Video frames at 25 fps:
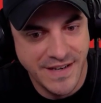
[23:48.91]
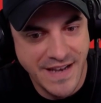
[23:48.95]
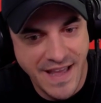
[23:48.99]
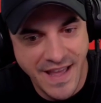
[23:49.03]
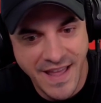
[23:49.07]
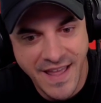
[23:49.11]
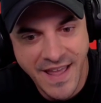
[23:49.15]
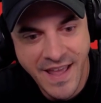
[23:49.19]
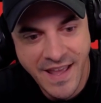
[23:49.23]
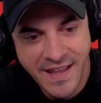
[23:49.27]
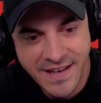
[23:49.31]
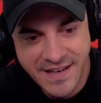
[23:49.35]

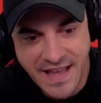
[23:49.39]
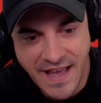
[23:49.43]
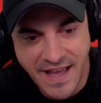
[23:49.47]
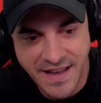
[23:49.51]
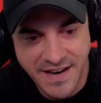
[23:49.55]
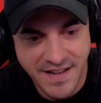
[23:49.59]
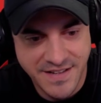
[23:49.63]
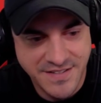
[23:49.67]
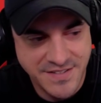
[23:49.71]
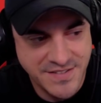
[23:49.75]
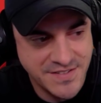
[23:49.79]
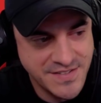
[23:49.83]
Not not
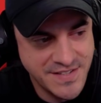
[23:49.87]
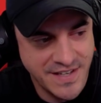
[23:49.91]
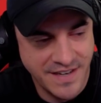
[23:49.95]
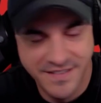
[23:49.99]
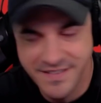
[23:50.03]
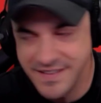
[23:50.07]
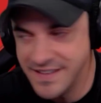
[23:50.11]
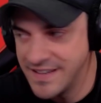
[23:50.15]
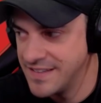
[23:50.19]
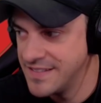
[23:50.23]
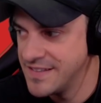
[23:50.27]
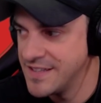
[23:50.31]

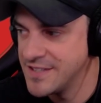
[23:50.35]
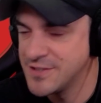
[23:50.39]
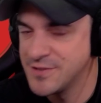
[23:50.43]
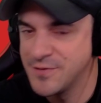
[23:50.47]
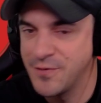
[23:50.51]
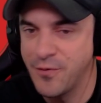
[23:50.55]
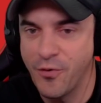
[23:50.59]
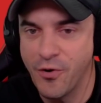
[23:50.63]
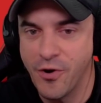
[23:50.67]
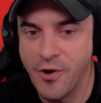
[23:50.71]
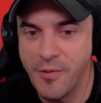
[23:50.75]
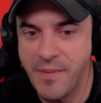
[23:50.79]
necessarily in this
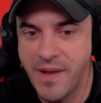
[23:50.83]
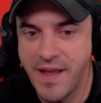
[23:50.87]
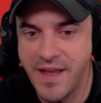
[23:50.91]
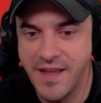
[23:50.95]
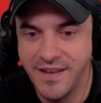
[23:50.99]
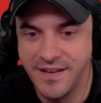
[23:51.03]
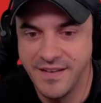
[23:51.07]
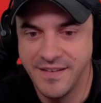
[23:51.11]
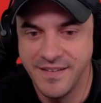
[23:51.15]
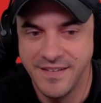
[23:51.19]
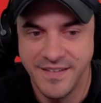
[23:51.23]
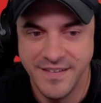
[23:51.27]

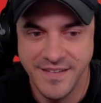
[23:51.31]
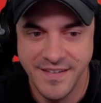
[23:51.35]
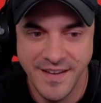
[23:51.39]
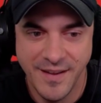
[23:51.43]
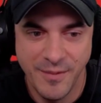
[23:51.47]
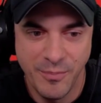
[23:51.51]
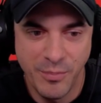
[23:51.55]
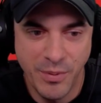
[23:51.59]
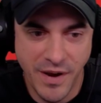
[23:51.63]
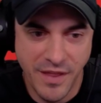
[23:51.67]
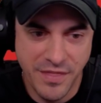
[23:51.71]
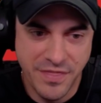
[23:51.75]
format,
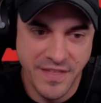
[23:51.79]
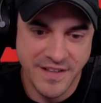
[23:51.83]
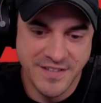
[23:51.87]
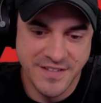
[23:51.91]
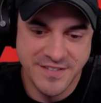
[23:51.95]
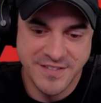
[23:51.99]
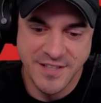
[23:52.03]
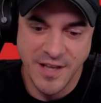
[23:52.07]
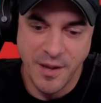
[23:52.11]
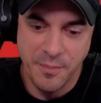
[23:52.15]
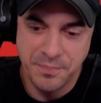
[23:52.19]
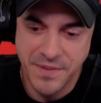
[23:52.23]
but I think
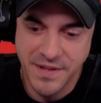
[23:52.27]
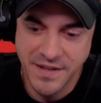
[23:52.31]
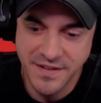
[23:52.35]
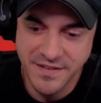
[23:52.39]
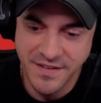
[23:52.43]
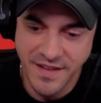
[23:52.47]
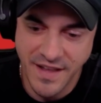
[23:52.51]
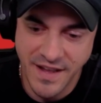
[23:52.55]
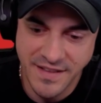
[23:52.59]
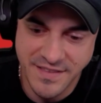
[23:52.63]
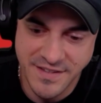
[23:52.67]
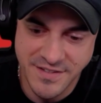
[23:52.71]
something
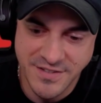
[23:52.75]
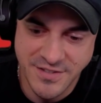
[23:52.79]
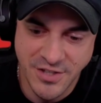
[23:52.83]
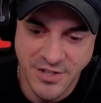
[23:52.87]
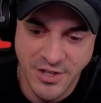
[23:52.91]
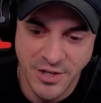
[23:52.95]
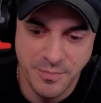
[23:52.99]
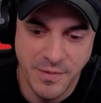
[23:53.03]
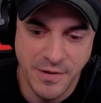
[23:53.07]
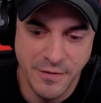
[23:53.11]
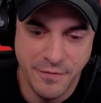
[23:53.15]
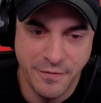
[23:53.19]
like this
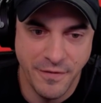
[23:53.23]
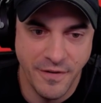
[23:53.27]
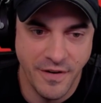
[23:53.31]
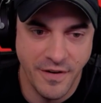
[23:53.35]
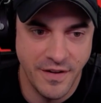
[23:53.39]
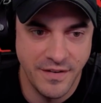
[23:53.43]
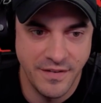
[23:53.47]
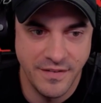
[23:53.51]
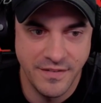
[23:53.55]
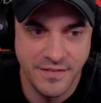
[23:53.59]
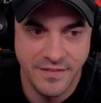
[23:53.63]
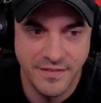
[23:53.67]
could be
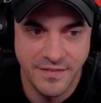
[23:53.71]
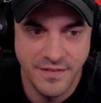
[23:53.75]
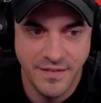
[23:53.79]
fun.